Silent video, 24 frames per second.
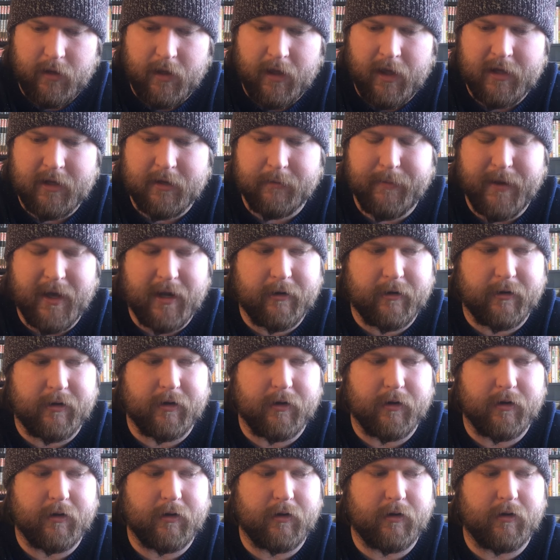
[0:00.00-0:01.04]
and a
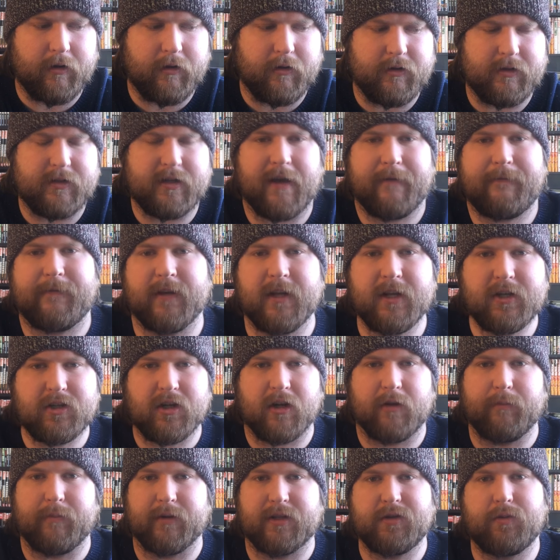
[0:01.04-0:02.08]
better
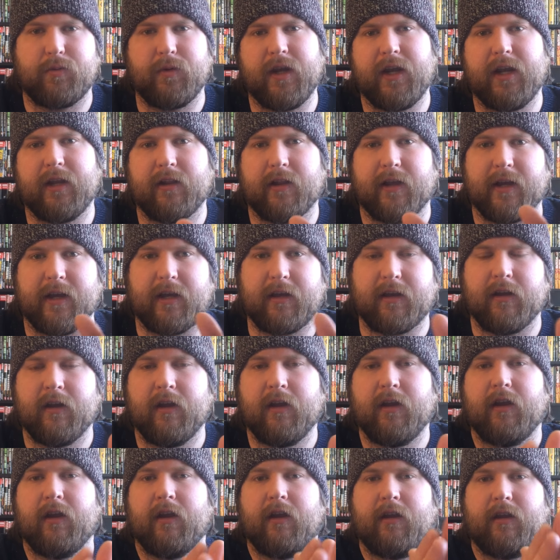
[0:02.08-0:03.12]
definition between, like,
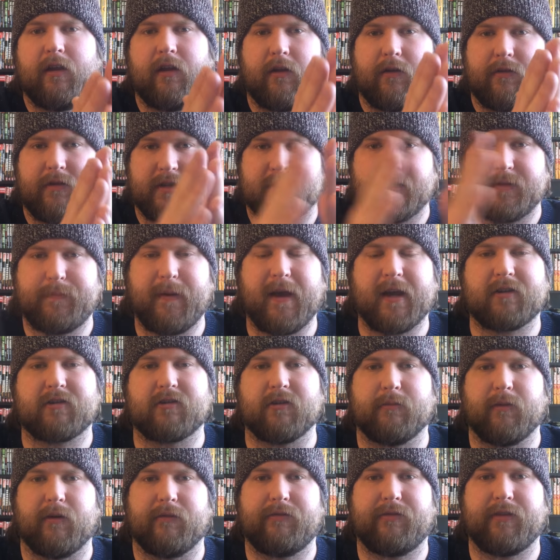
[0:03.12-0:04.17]
you know, this
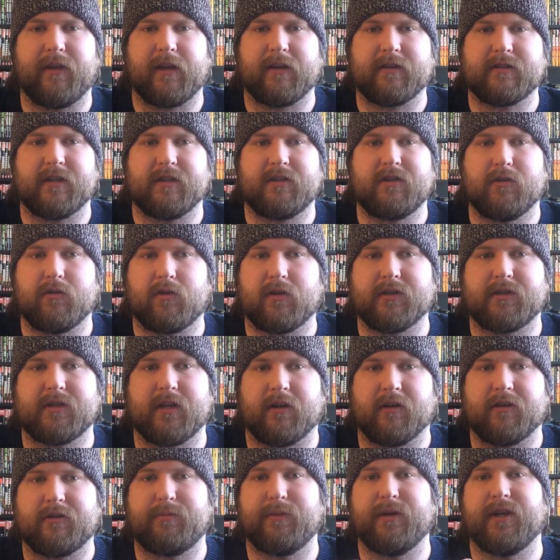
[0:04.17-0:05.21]
spectrum of things that you
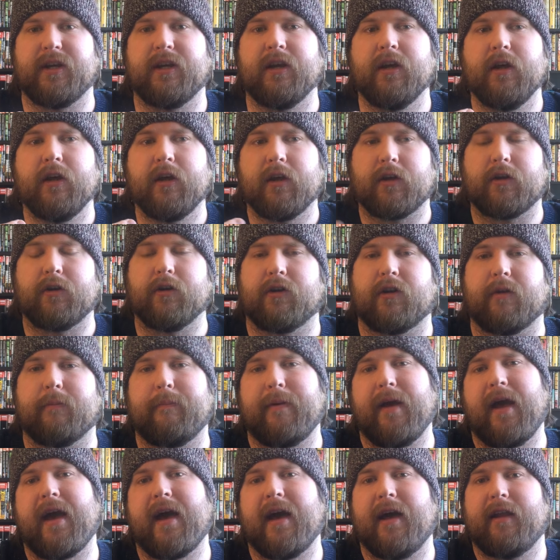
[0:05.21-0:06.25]
consider to be good and
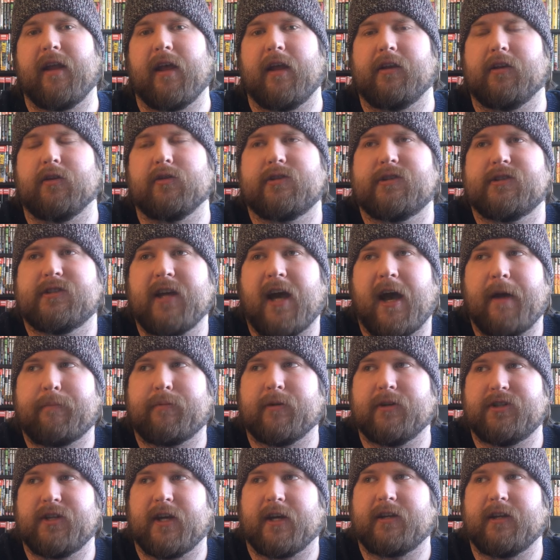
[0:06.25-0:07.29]
bad, and you stop
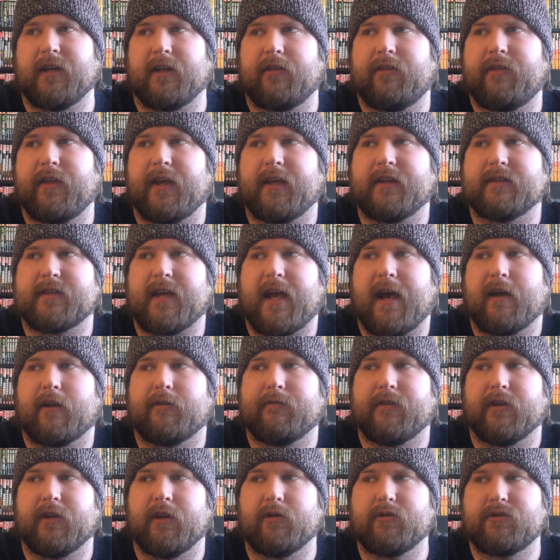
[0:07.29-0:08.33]
rejecting things out
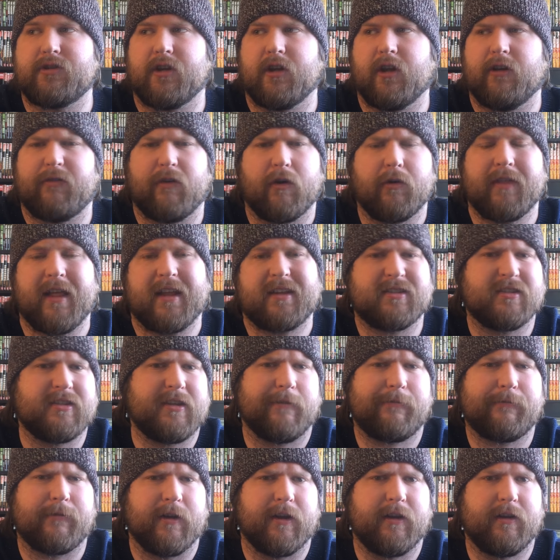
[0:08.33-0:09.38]
of the notion of, oh, that's
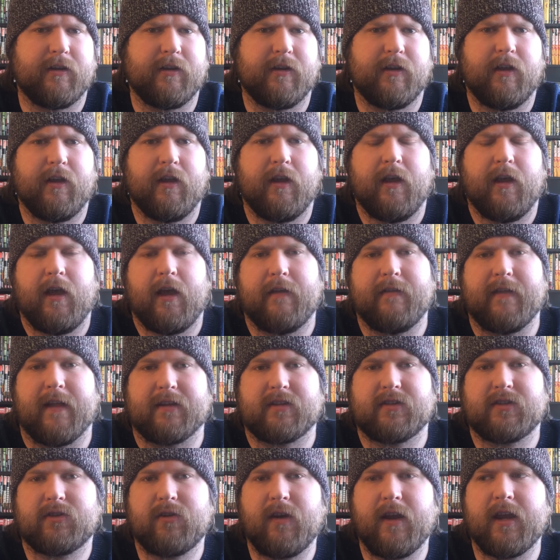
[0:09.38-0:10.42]
different and
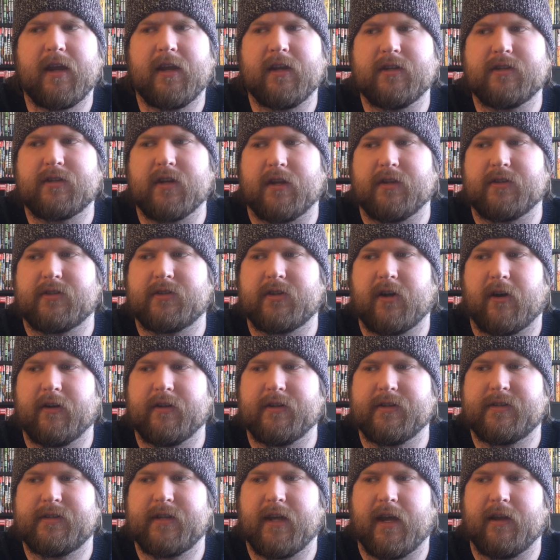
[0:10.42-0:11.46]
that's strange, and start
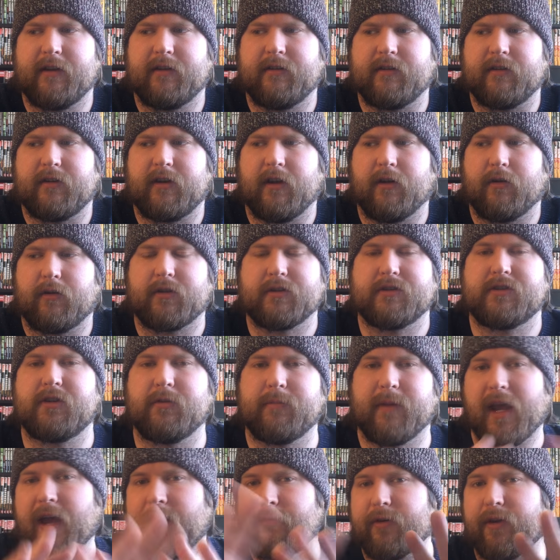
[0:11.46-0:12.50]
instead, you know,
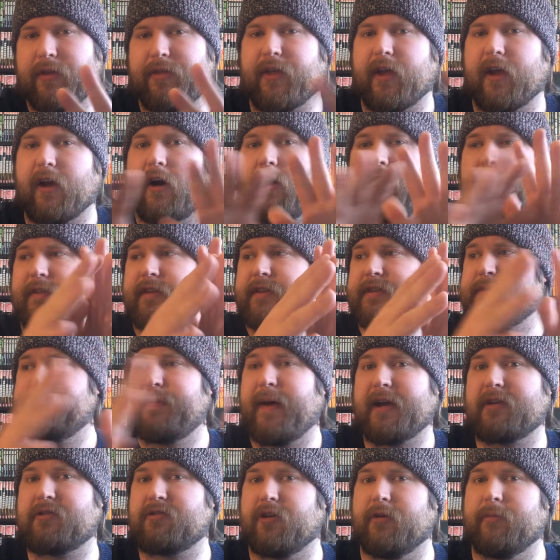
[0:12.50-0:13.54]
consuming everything on this
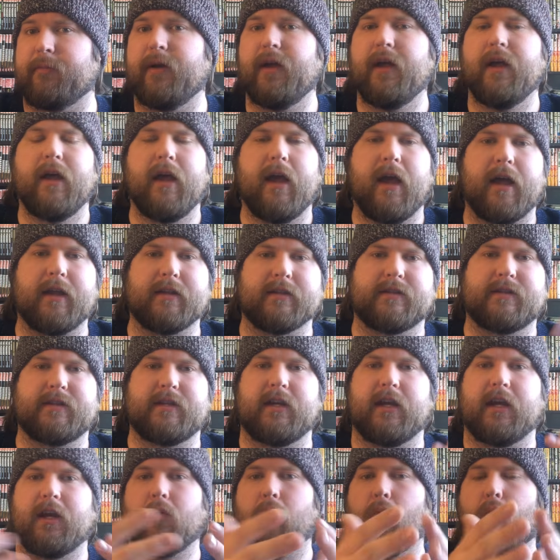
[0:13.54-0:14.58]
spectrum and
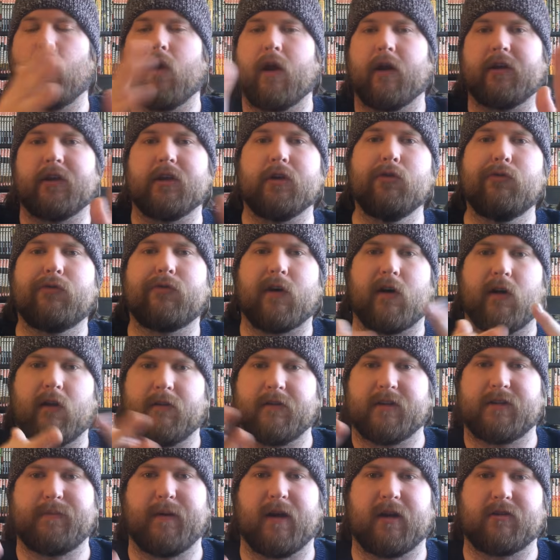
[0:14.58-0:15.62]
seeing where you fall
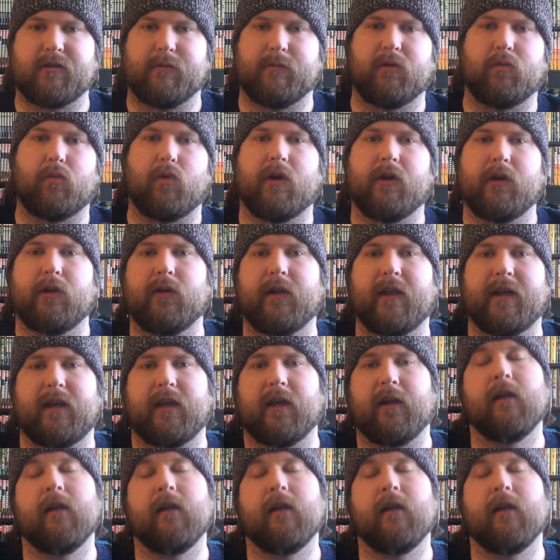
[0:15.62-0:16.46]
on the spectrum and where you like